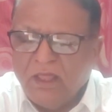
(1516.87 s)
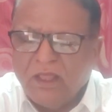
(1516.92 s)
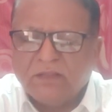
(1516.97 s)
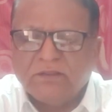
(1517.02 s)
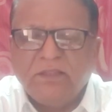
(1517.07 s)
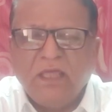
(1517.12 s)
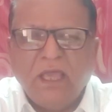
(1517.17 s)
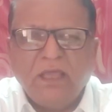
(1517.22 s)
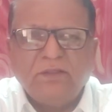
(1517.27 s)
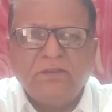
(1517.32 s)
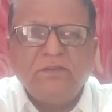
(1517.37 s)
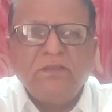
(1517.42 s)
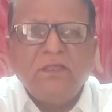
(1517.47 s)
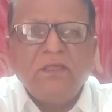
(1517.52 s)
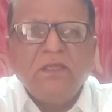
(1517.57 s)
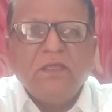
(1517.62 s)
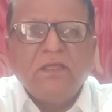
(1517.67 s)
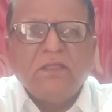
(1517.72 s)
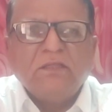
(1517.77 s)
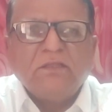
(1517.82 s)
Then
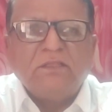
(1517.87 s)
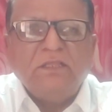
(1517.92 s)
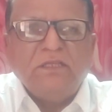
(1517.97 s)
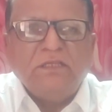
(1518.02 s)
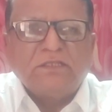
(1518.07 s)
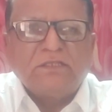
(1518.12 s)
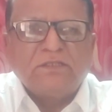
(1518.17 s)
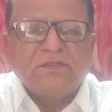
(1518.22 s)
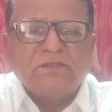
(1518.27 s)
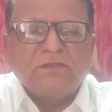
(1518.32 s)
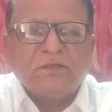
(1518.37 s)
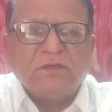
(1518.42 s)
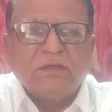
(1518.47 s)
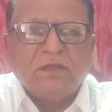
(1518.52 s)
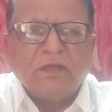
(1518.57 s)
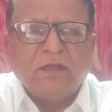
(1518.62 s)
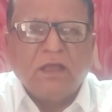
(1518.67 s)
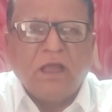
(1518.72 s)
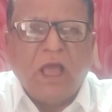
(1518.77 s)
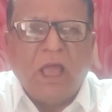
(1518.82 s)
these
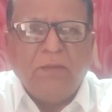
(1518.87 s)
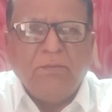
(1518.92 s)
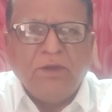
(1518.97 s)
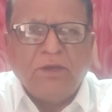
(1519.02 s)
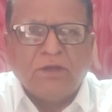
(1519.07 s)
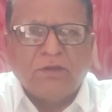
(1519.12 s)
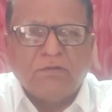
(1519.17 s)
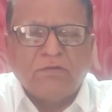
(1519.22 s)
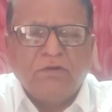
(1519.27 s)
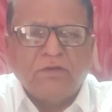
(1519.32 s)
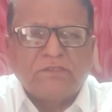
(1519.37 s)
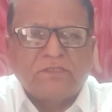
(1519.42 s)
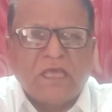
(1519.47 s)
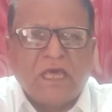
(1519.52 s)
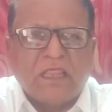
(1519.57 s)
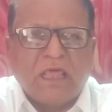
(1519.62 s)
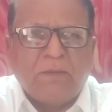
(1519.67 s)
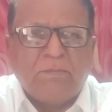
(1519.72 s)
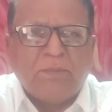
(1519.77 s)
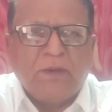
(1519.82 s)
rules
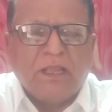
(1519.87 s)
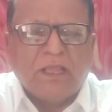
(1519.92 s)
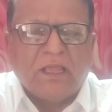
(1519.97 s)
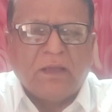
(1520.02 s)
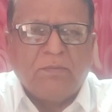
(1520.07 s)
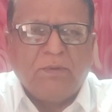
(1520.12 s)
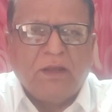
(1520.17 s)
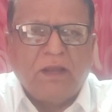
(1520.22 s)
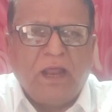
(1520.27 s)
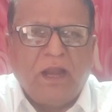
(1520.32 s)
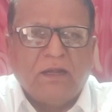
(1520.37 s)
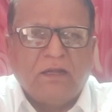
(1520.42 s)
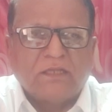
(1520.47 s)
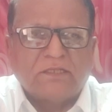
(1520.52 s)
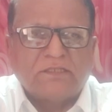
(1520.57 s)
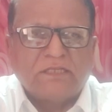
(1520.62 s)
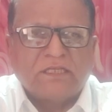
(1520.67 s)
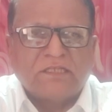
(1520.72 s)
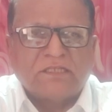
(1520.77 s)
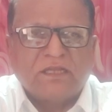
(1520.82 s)
are applicable under
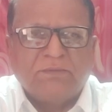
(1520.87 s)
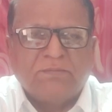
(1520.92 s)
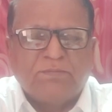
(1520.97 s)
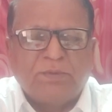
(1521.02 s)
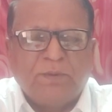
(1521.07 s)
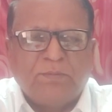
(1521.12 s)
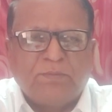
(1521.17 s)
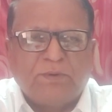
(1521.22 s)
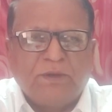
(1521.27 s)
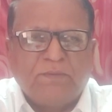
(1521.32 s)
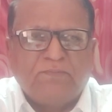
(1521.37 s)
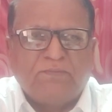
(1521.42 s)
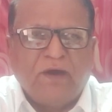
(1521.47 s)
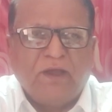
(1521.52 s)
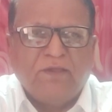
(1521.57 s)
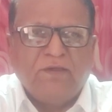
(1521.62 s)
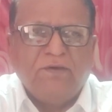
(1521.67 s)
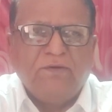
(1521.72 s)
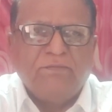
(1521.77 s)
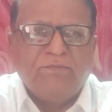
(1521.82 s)
section
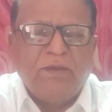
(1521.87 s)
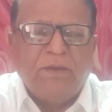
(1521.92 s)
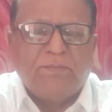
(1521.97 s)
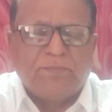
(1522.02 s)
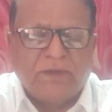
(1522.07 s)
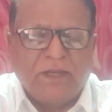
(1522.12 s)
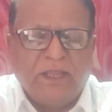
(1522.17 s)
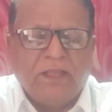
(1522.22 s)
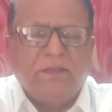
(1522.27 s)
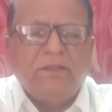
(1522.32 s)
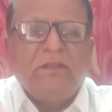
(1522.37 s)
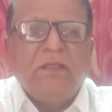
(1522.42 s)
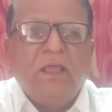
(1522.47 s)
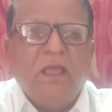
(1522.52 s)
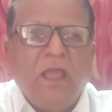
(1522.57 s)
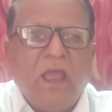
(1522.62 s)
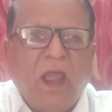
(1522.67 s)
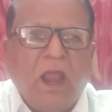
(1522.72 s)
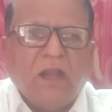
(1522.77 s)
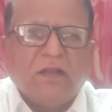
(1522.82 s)
55 15,
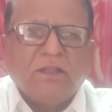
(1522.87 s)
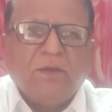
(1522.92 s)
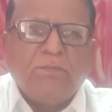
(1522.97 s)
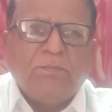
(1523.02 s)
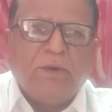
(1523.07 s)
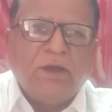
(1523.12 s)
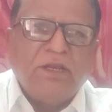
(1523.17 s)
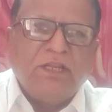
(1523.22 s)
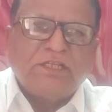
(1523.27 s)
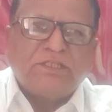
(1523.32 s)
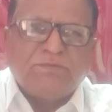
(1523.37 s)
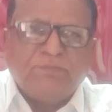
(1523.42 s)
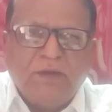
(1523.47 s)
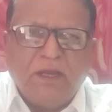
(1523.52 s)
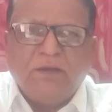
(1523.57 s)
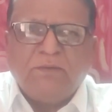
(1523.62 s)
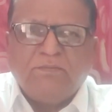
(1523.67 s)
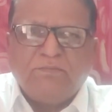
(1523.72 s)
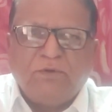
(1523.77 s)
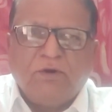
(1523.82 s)
and the
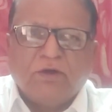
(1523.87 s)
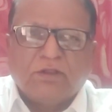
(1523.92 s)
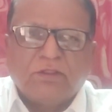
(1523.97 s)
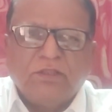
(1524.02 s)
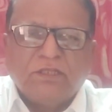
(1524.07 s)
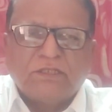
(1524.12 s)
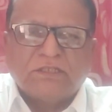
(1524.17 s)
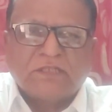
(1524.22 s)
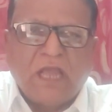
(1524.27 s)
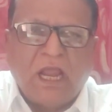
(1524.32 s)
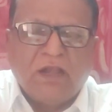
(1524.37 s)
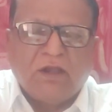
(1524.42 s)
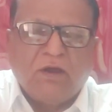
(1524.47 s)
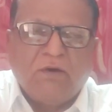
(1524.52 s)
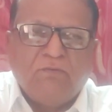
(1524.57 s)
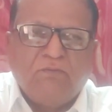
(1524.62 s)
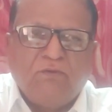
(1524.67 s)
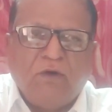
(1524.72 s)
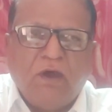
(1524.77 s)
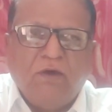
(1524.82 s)
punishment for this kind
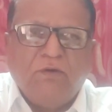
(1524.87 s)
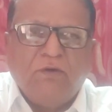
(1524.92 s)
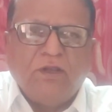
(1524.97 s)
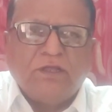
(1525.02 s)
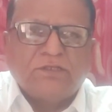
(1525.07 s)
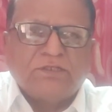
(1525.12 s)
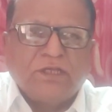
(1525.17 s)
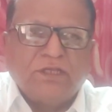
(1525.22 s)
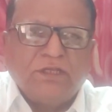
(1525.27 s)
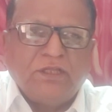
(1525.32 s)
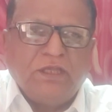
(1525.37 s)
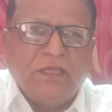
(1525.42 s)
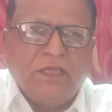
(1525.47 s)
of violation